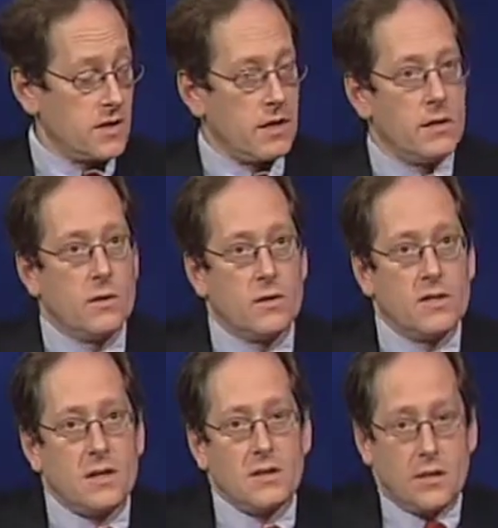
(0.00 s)
like, you know, it
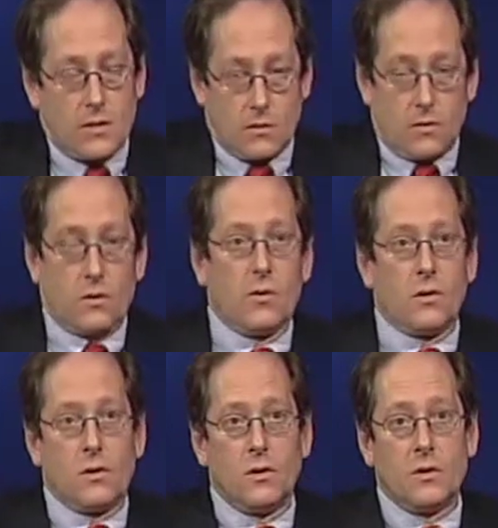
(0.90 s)
sounds like
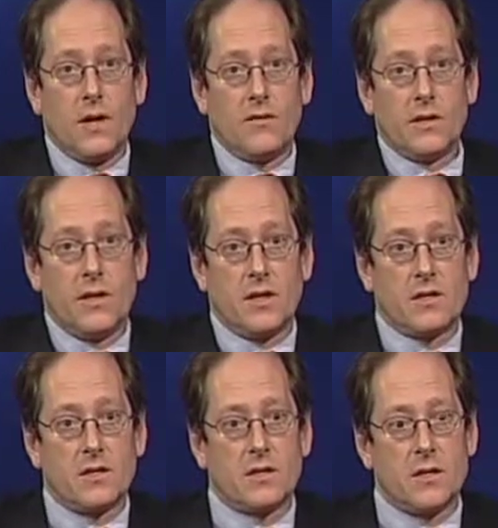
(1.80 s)
you know you're having a lot
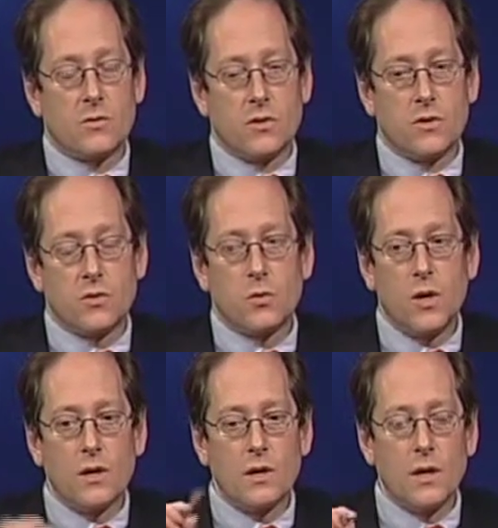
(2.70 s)
of success with this.
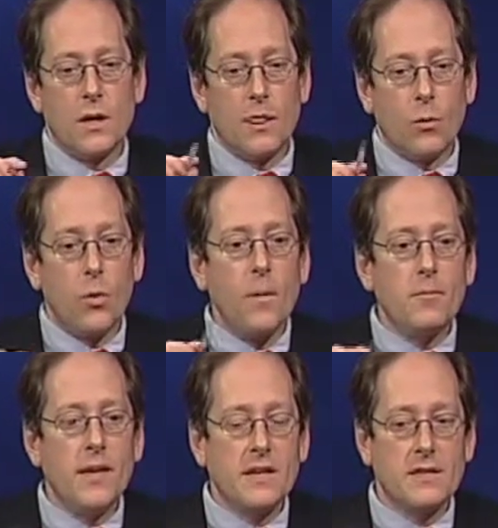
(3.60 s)
What what
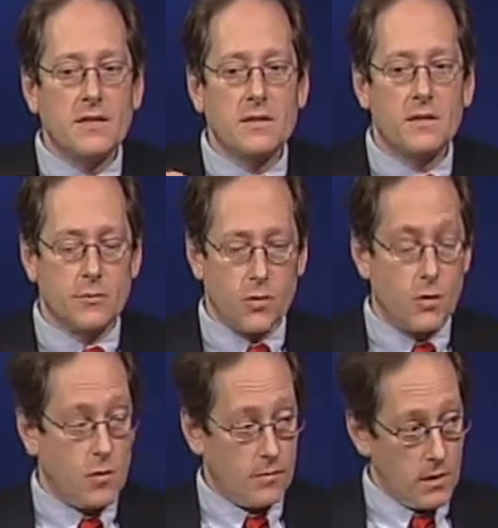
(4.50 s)
makes the
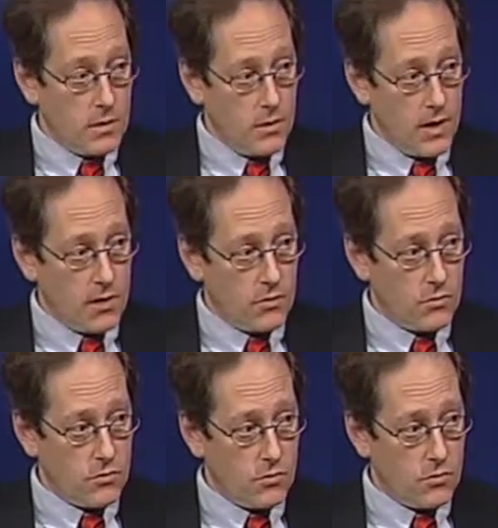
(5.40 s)
program that you have?